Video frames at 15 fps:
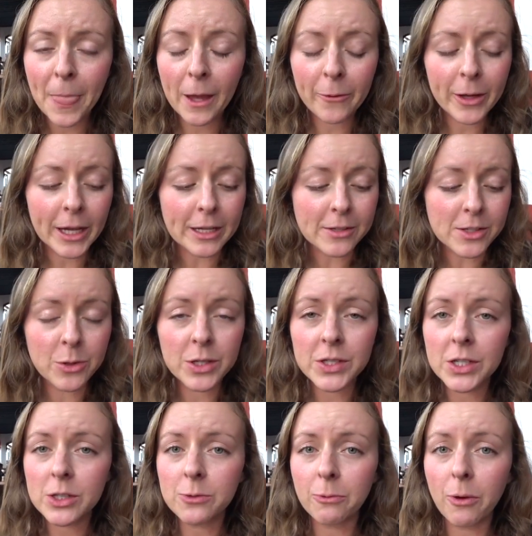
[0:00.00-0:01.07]
Okay, so
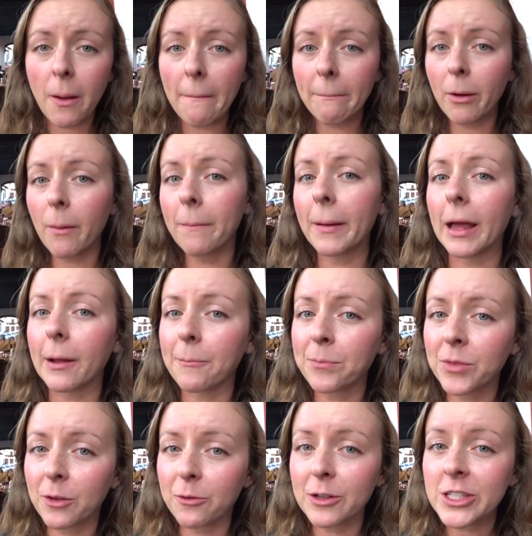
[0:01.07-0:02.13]
this is rompope.
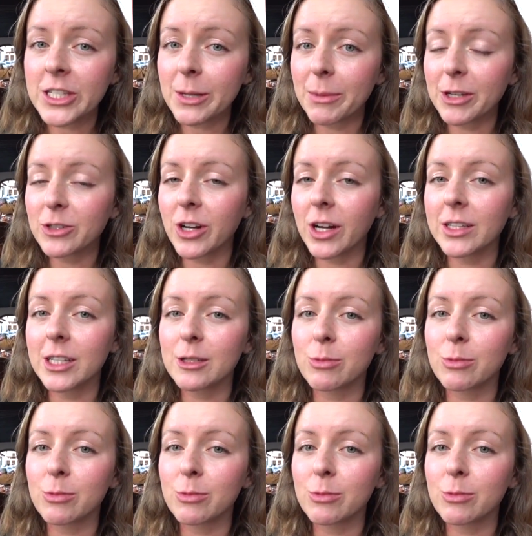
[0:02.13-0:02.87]
The first time I tried this